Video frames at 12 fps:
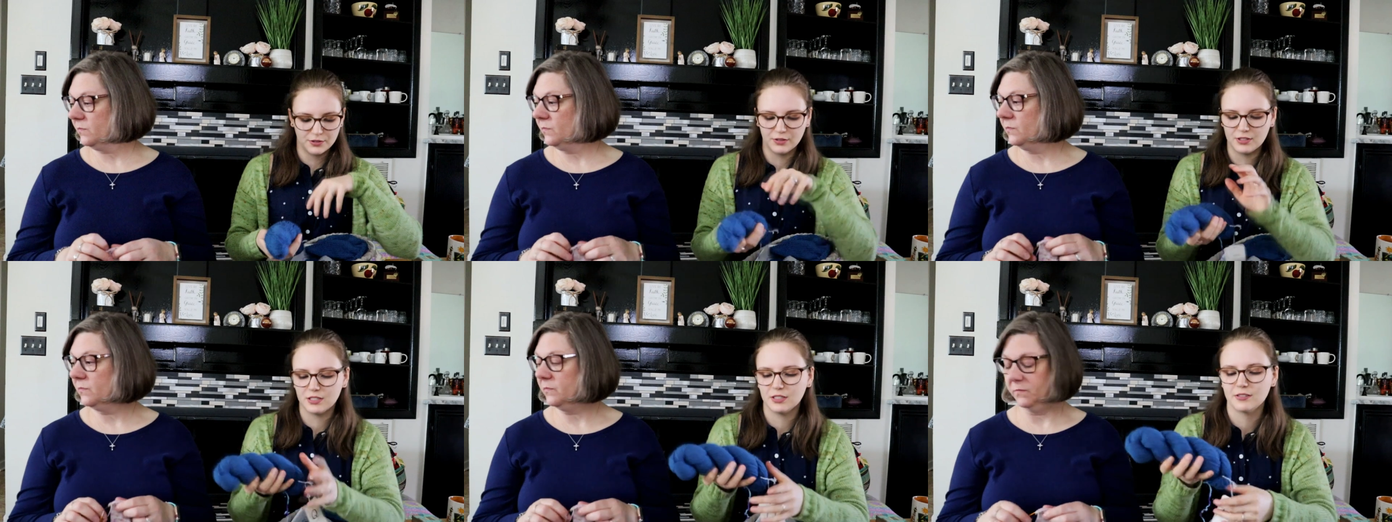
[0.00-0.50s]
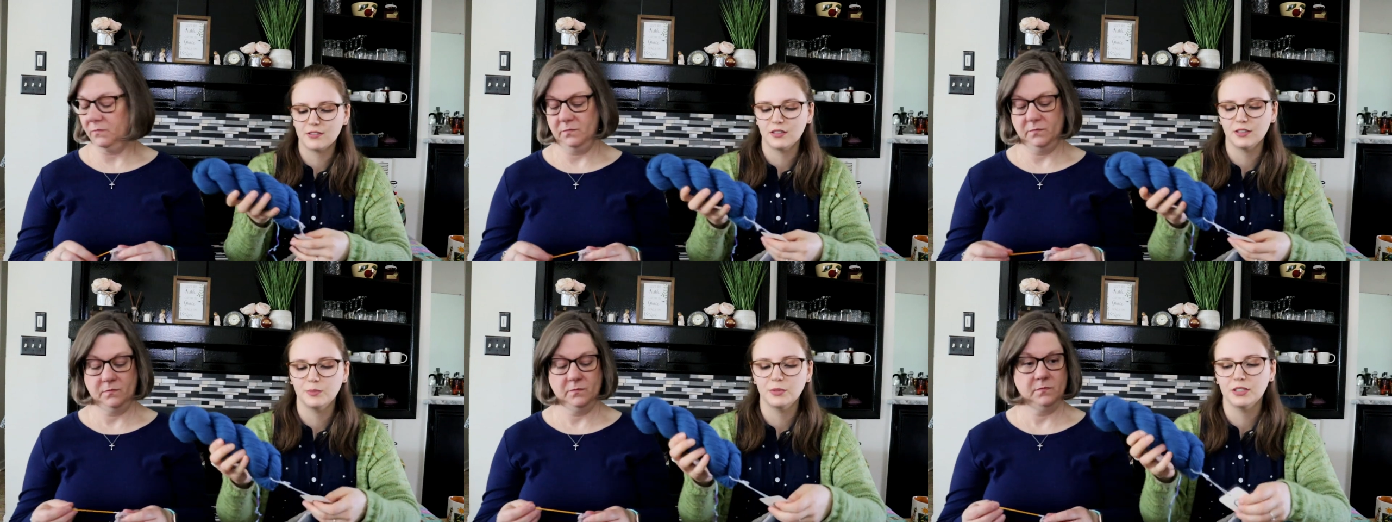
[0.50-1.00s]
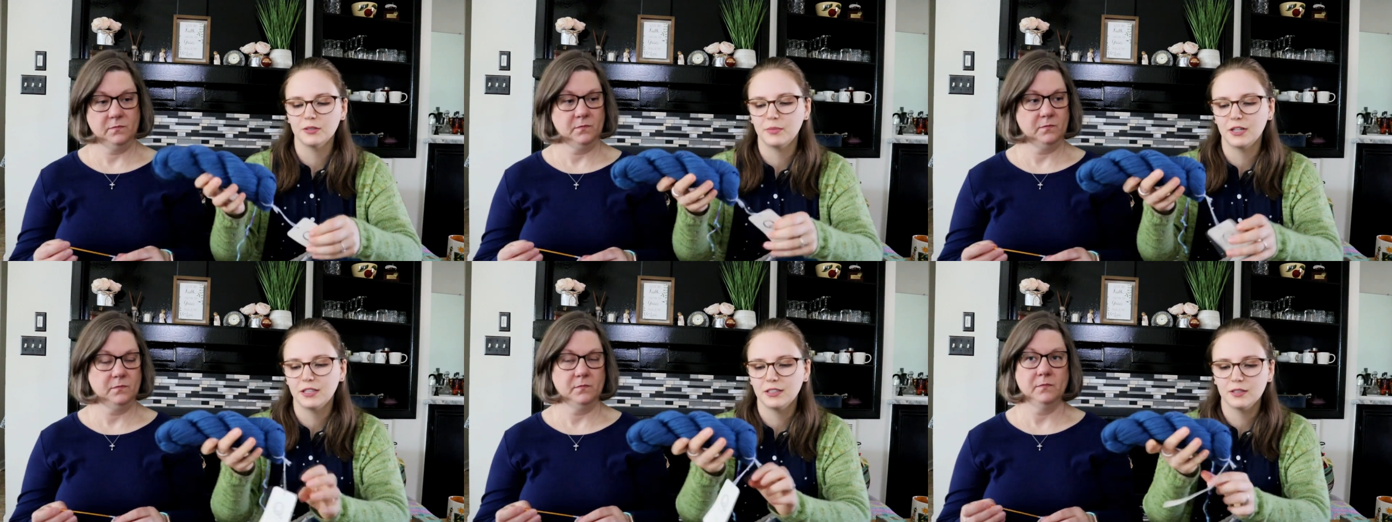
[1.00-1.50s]
Speaker 1: so it's in a slightly bigger
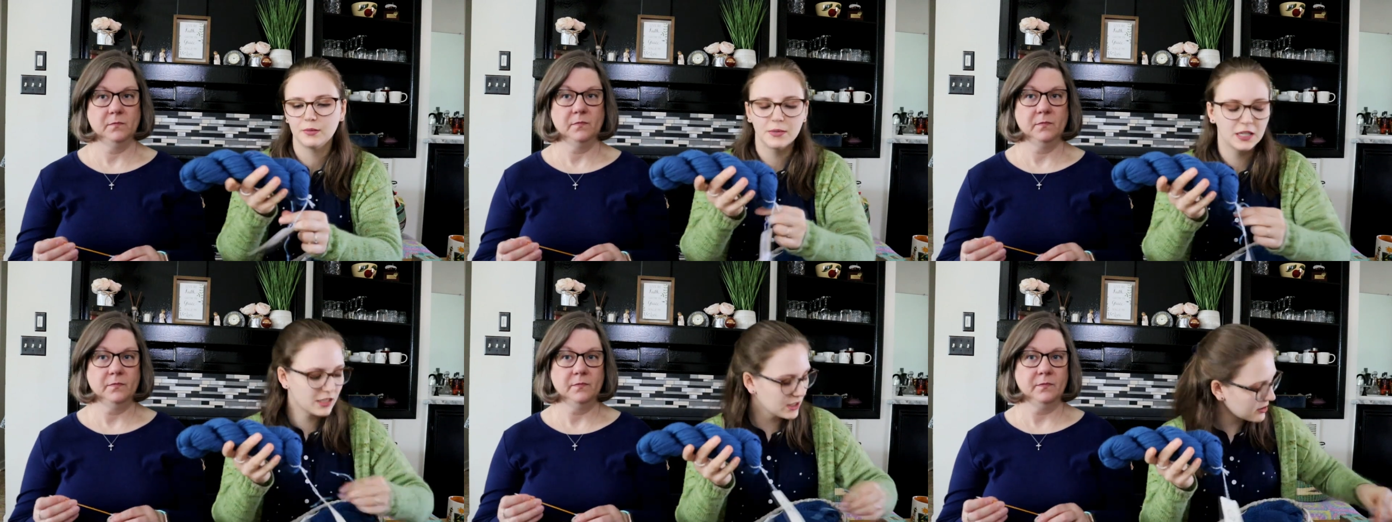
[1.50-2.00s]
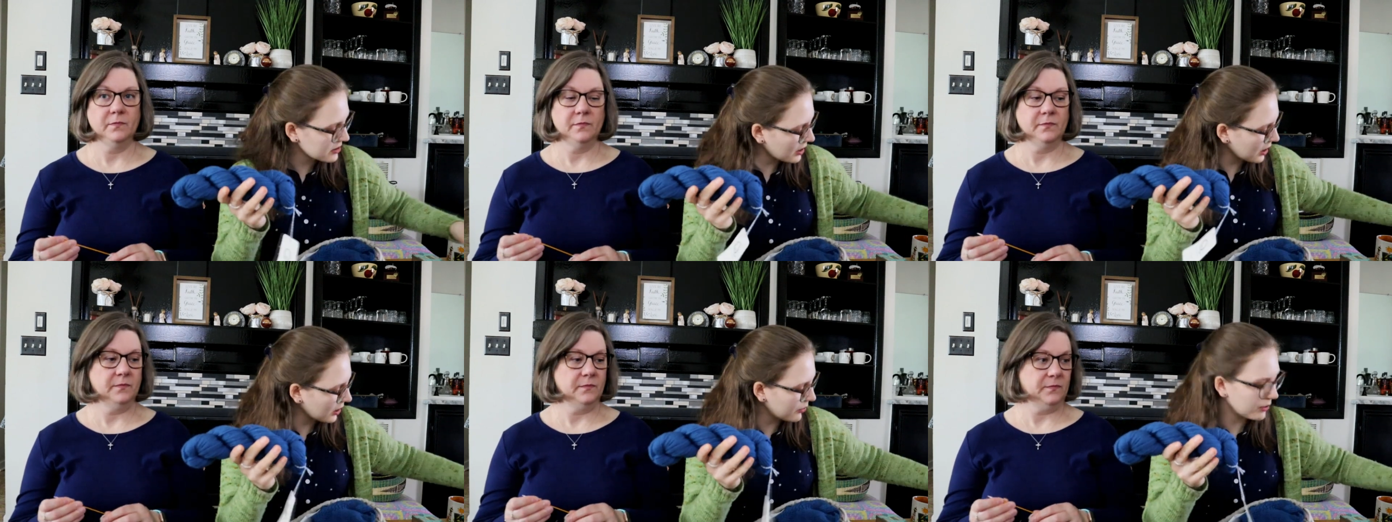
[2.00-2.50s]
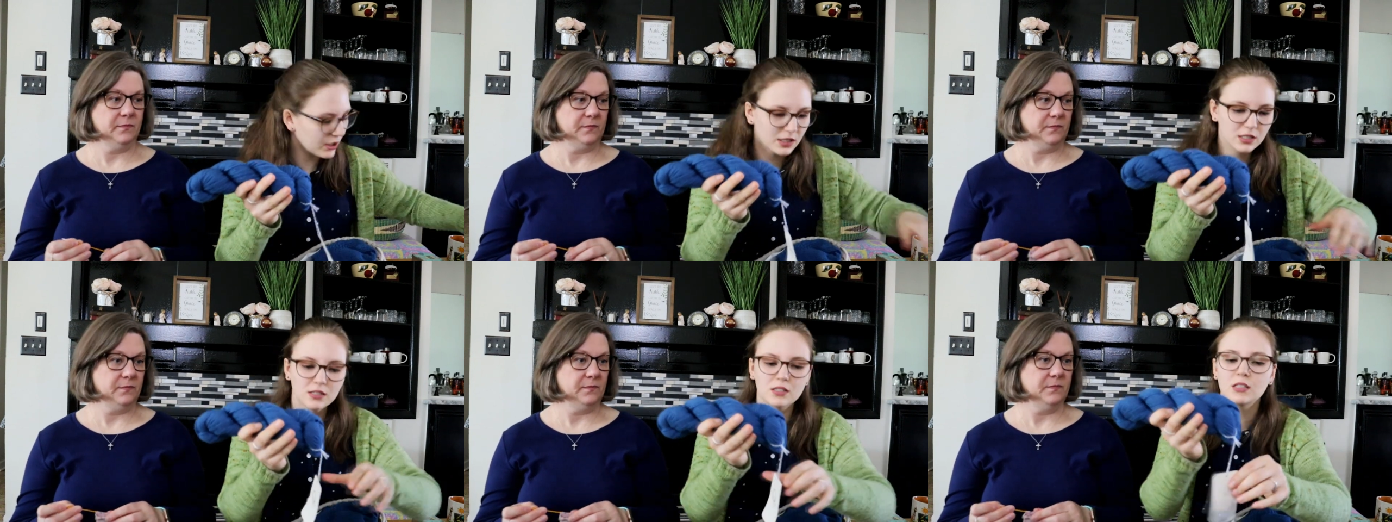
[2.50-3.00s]
bag than my sock
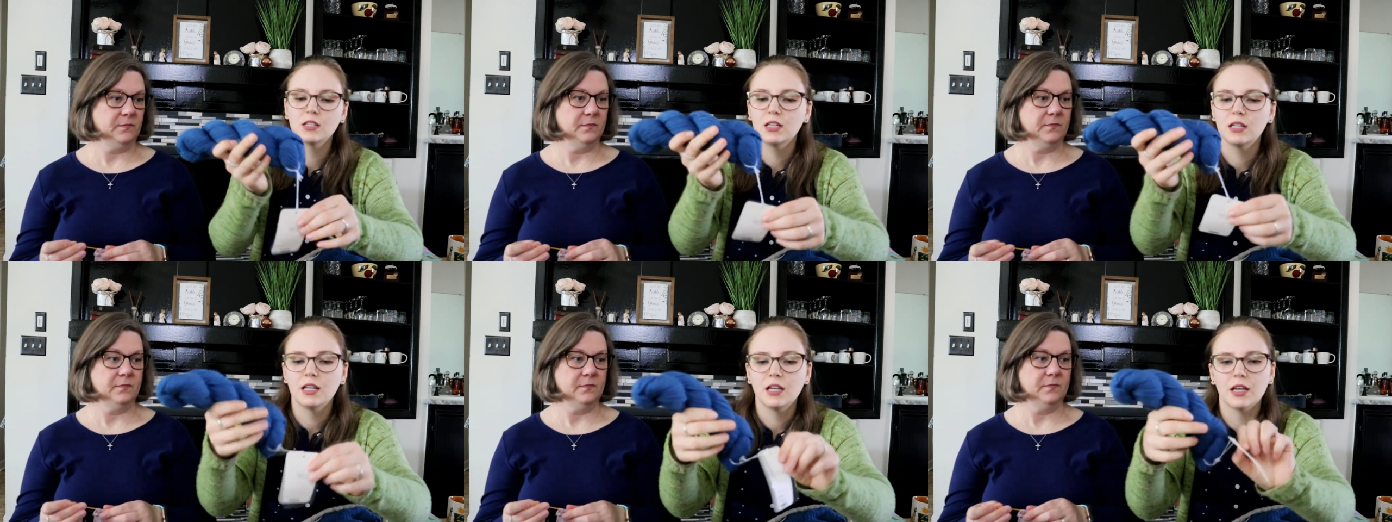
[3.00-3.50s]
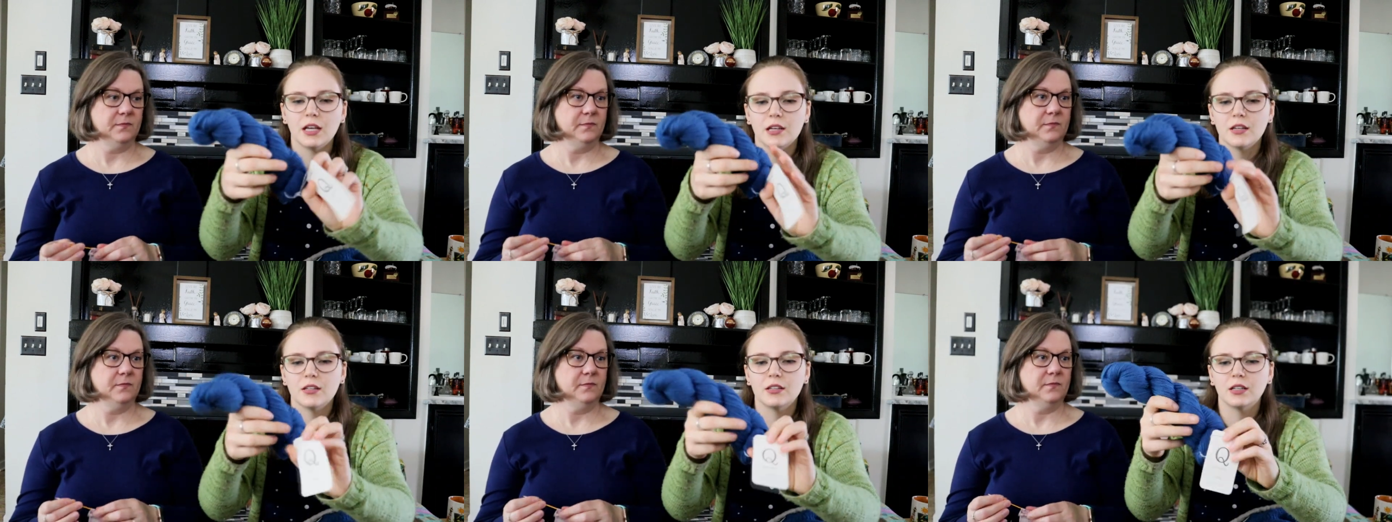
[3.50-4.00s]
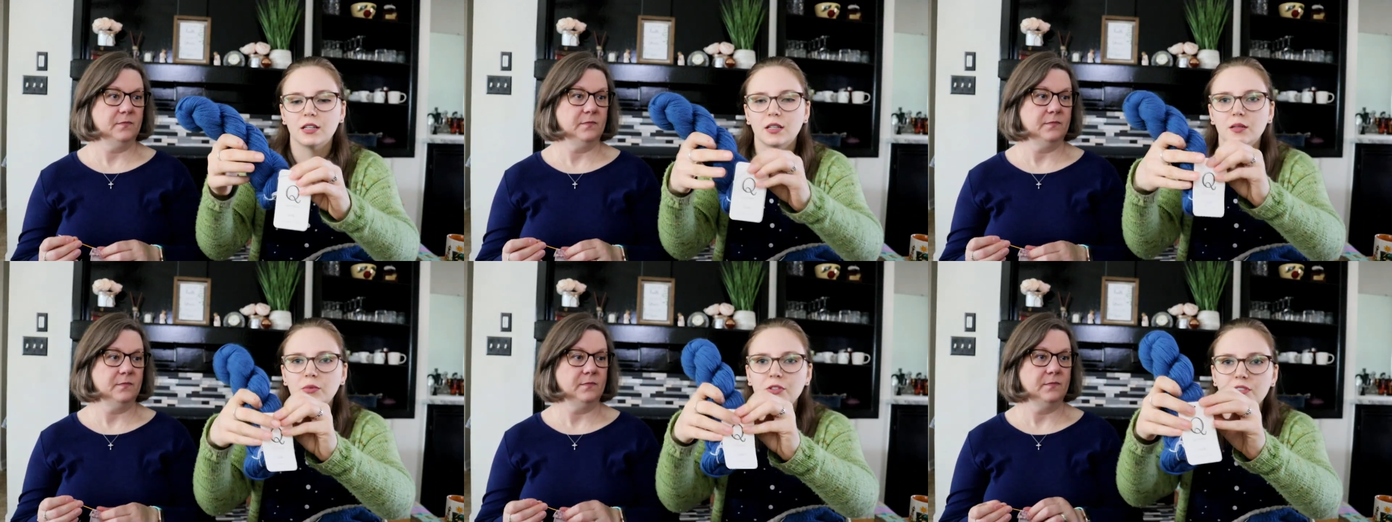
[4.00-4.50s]
ones. And I
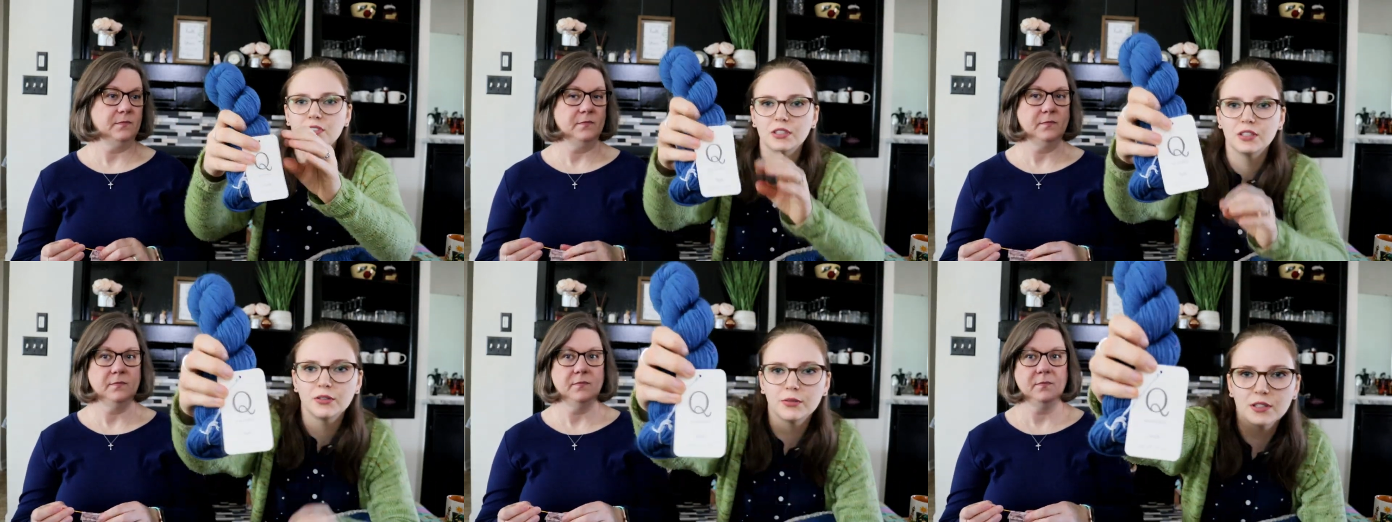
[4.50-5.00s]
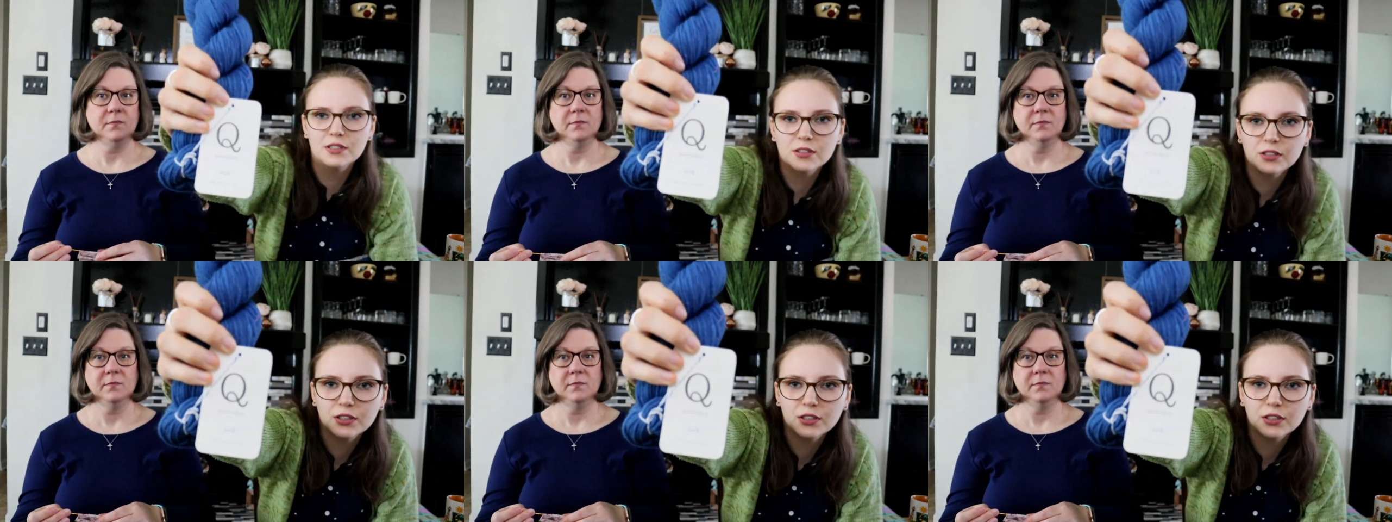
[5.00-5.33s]
am using Quince